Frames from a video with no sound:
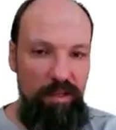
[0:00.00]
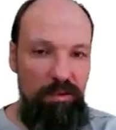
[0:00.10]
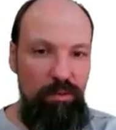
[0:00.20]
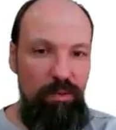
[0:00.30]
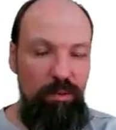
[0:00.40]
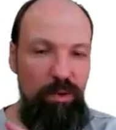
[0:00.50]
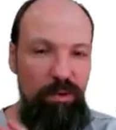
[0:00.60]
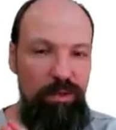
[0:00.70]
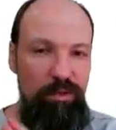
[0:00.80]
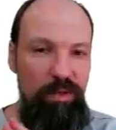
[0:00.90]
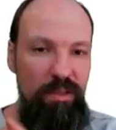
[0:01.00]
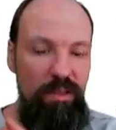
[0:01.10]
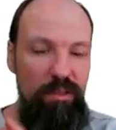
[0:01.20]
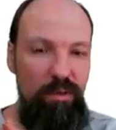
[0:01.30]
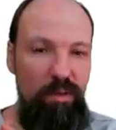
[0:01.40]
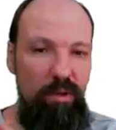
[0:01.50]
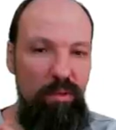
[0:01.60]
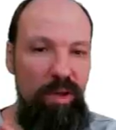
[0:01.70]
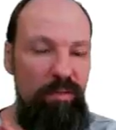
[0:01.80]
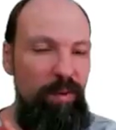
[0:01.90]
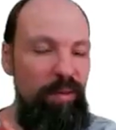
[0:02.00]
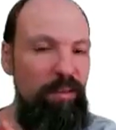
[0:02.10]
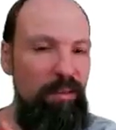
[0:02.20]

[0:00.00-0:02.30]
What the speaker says: So we also need the so-called Mann-Wald